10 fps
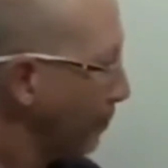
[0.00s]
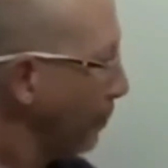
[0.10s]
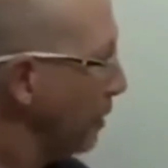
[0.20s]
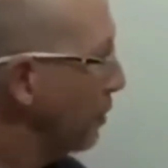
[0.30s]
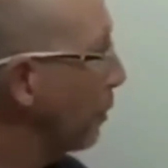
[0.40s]

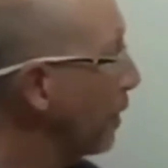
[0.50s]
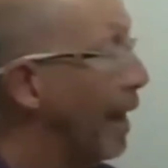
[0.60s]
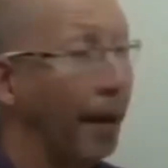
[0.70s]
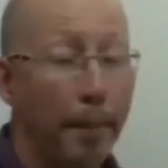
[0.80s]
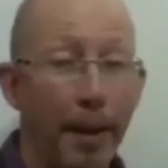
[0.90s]
So yeah,
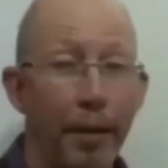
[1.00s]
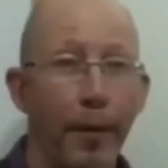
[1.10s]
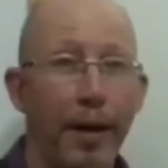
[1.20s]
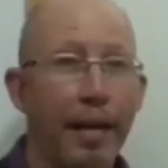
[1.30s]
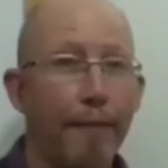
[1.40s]
by the way,
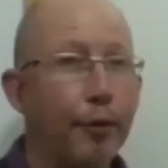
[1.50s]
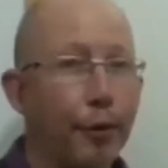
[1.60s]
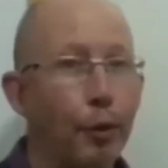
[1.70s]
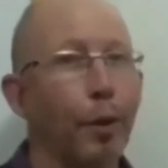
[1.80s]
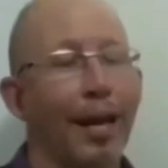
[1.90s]
if you do
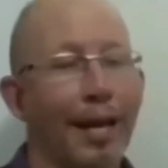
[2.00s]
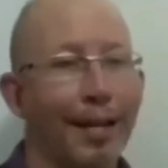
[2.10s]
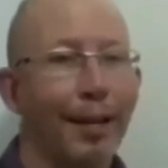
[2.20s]
like